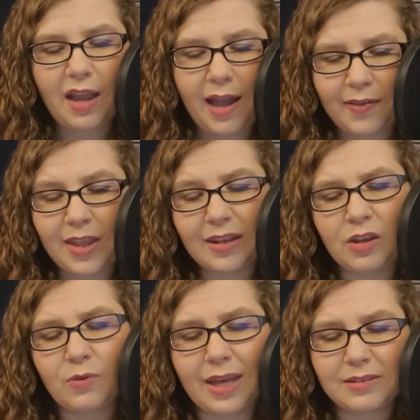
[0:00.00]
And then
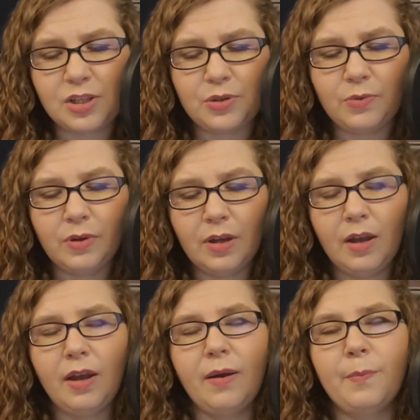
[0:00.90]
you get to
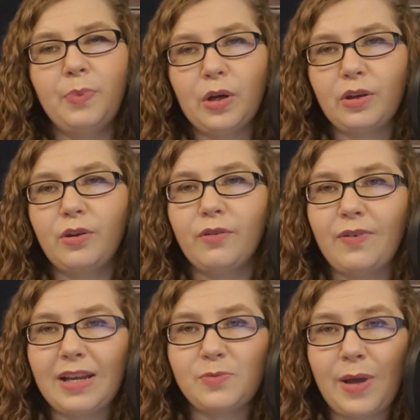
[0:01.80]
book your
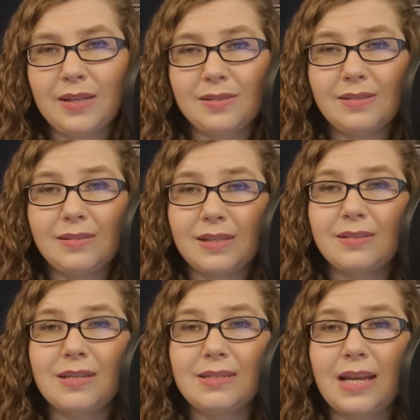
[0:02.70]
fast passes
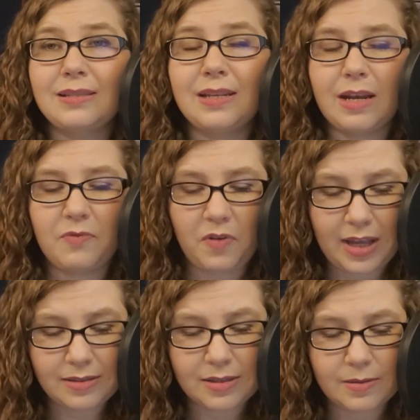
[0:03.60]
60 days in
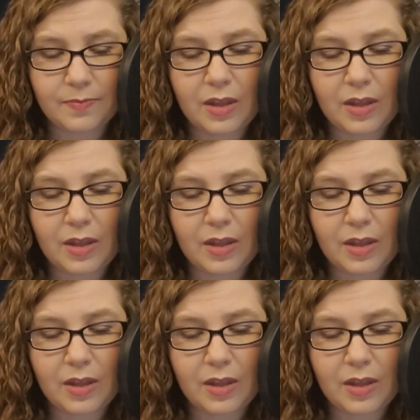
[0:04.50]
advance.